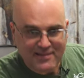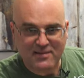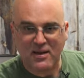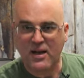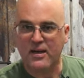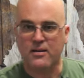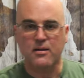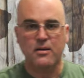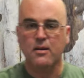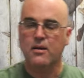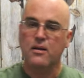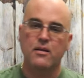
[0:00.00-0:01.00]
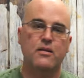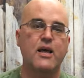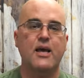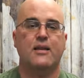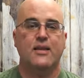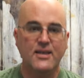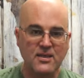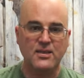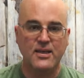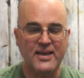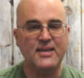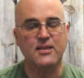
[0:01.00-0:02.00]
the inside.
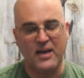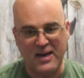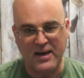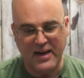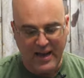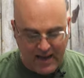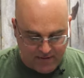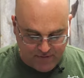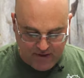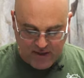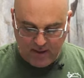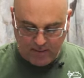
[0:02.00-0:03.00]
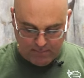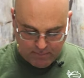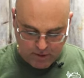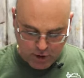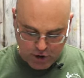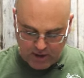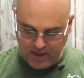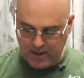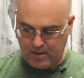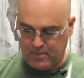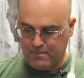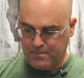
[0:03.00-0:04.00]
This is a heavy
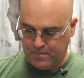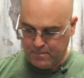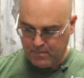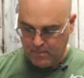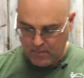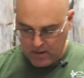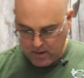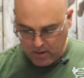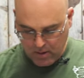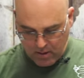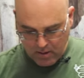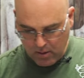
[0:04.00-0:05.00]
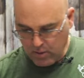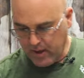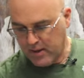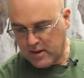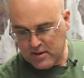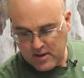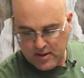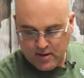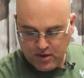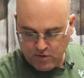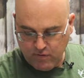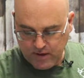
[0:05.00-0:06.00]
machine. Okay, let's
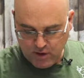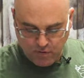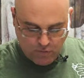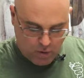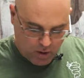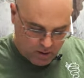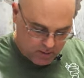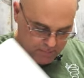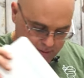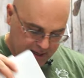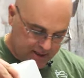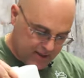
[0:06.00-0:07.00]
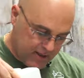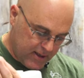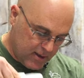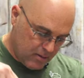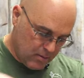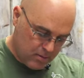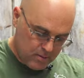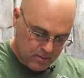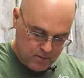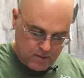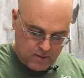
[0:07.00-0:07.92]
get this reservoir back in here.